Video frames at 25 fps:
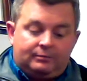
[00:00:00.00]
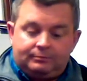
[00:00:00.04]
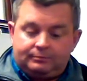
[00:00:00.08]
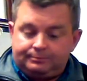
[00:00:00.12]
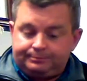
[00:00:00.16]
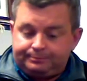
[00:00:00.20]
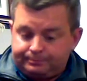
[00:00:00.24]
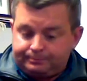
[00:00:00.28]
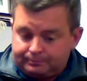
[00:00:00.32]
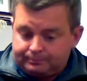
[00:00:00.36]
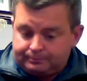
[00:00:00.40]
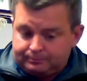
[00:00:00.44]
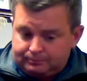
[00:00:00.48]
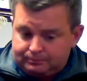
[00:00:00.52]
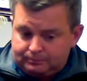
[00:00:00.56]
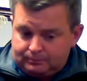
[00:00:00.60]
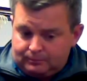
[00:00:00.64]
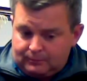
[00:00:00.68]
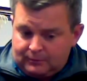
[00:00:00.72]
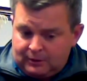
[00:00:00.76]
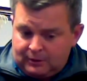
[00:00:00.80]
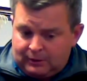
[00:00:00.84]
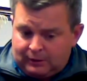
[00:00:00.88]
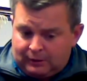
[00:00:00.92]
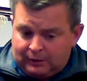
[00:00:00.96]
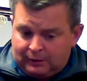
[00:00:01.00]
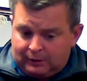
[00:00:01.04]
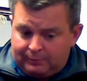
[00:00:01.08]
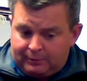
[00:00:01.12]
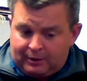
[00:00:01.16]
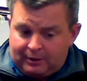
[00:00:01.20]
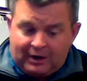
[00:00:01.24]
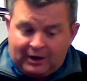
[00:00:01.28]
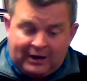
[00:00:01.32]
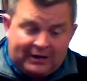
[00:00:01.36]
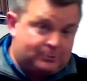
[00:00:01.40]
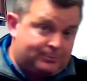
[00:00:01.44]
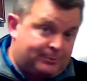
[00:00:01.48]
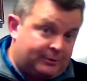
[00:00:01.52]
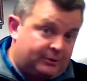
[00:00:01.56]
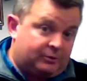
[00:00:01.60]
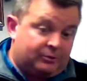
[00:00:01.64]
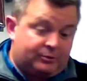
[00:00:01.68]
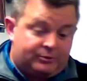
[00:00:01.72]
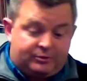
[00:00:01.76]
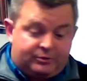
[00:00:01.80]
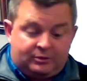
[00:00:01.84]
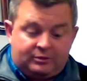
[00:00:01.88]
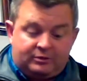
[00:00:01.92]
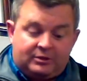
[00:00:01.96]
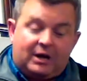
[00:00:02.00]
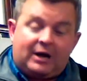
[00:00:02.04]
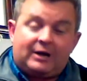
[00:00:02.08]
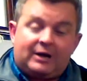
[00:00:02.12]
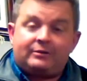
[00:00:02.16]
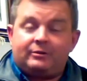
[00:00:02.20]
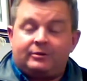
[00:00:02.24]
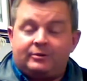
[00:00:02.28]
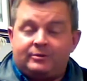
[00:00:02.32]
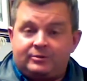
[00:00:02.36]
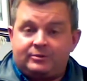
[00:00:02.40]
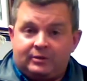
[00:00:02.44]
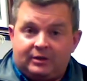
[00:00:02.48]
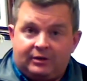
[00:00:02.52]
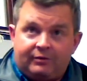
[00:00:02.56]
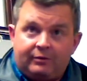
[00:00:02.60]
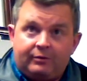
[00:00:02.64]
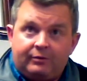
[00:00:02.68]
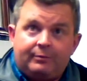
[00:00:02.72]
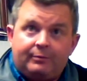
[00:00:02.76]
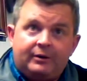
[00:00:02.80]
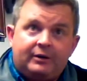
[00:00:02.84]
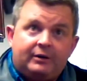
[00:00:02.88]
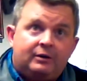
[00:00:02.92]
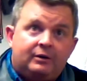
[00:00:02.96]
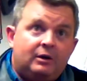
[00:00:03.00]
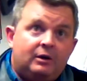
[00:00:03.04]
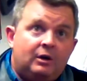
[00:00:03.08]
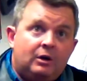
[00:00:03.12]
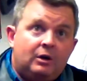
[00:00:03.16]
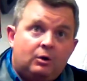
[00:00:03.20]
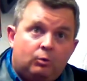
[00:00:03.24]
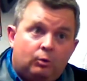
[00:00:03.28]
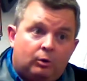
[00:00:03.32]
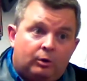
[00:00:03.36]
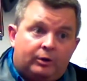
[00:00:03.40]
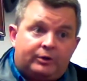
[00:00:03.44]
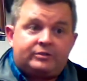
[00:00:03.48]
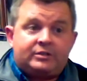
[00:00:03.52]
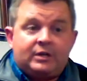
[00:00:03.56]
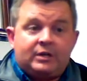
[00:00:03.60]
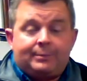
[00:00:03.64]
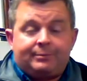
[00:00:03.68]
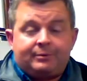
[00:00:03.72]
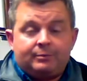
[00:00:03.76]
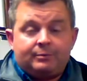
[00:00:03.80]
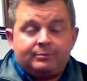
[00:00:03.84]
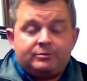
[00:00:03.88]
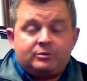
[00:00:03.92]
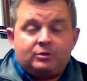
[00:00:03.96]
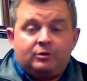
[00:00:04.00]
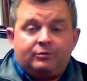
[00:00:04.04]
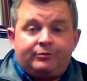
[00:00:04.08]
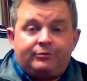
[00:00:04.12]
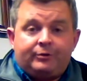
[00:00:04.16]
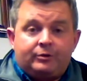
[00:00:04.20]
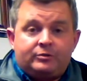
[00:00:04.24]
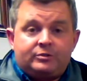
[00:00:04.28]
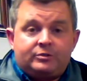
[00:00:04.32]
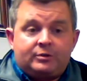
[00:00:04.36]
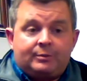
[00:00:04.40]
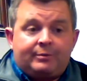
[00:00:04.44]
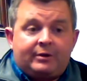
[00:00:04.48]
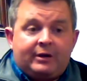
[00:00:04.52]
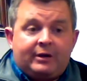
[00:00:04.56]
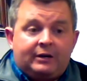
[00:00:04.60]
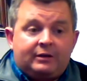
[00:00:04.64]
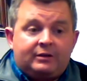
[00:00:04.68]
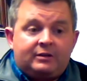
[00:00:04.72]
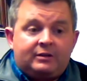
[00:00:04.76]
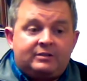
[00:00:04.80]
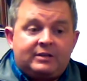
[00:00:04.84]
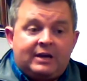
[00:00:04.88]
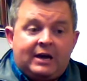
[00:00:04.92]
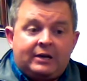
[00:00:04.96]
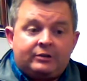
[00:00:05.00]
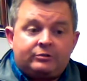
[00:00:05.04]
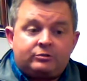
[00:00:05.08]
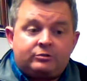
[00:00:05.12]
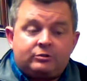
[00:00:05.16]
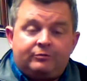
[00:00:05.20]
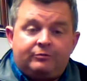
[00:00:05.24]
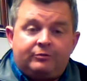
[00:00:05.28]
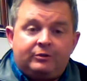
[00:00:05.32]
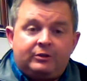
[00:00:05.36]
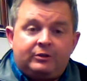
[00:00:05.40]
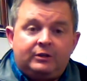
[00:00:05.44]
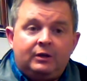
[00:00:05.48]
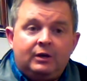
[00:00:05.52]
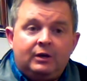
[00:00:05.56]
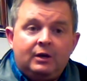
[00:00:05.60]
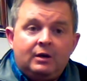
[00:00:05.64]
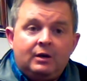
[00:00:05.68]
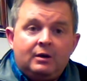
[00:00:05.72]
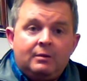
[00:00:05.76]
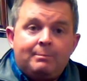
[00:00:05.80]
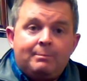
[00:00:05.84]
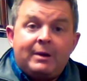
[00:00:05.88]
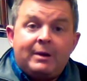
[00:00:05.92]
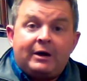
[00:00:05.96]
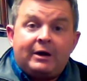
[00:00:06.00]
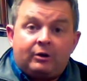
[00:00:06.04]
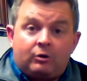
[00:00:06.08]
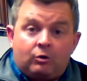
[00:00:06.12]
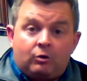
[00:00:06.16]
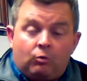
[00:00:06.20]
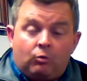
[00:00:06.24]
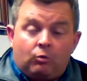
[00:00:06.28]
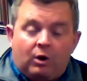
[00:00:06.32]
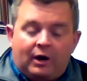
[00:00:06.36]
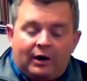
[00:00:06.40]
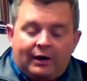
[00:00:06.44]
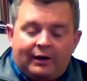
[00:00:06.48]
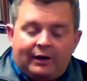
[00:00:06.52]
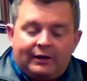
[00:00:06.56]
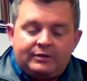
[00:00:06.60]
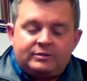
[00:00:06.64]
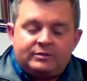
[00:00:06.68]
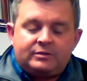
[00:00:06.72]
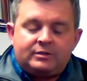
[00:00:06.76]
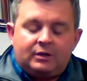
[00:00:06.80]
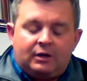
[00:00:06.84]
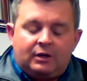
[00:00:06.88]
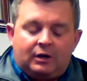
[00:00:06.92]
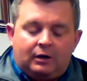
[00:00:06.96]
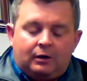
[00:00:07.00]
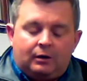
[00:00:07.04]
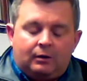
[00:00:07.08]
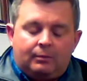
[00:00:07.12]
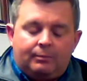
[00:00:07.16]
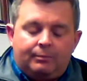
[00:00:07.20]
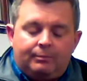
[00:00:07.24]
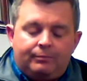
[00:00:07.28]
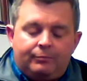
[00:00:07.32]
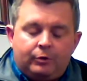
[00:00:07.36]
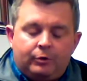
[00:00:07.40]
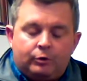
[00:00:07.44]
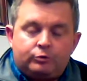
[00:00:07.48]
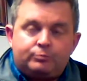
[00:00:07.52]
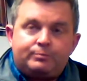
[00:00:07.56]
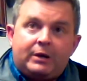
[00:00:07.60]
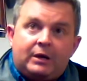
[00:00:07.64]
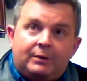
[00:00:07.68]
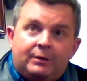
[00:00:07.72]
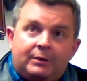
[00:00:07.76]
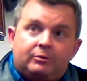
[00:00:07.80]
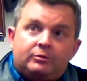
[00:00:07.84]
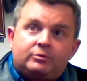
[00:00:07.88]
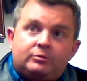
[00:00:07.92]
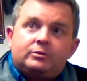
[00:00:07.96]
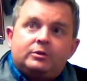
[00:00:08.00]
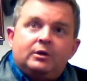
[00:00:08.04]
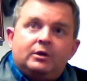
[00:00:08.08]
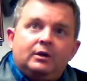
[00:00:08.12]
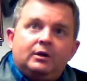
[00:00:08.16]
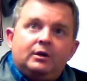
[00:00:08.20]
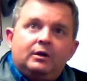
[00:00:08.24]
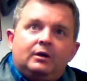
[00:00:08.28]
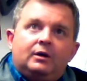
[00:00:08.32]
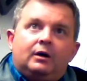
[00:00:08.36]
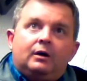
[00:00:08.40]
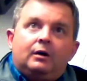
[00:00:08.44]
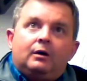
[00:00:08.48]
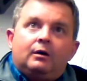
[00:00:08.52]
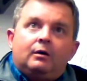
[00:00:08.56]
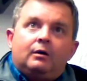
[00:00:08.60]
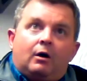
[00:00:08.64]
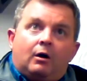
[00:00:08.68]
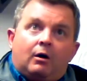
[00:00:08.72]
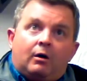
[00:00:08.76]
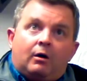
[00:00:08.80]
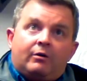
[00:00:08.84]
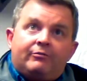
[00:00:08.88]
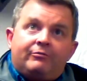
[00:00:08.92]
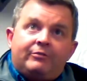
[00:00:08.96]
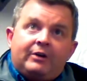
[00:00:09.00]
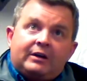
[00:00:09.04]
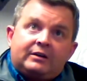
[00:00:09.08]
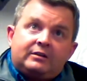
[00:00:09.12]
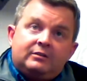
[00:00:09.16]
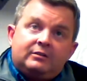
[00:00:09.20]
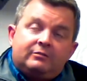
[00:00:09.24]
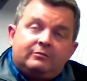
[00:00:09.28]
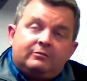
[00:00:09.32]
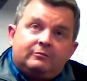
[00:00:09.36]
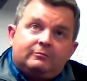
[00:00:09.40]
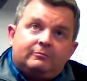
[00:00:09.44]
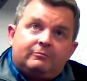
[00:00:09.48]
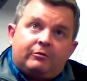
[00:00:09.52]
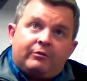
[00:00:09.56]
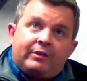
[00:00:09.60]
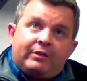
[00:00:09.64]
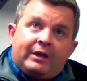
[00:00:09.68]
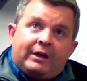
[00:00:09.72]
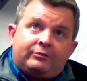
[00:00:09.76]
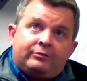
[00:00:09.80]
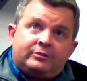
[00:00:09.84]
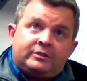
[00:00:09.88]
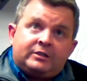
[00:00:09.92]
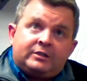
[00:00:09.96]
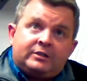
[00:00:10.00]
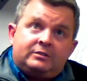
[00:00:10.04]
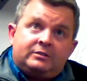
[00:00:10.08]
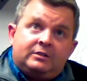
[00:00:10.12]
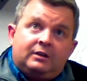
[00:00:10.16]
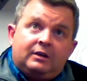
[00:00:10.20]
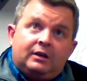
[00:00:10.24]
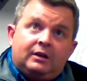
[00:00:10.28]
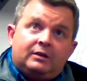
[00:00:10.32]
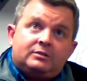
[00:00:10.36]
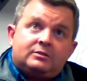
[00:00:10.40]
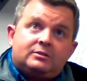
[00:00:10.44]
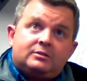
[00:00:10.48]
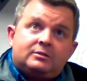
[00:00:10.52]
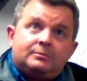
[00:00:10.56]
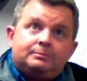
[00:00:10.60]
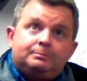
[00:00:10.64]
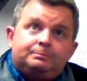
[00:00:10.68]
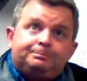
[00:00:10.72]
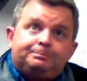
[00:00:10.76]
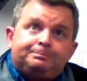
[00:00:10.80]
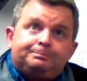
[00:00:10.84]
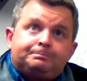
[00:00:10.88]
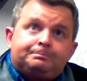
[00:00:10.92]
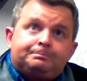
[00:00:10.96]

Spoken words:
the hospitals and doctors and everybody will accept them. So if there's some kind of catastrophe, medical-wise, those papers are effective for that 60 days.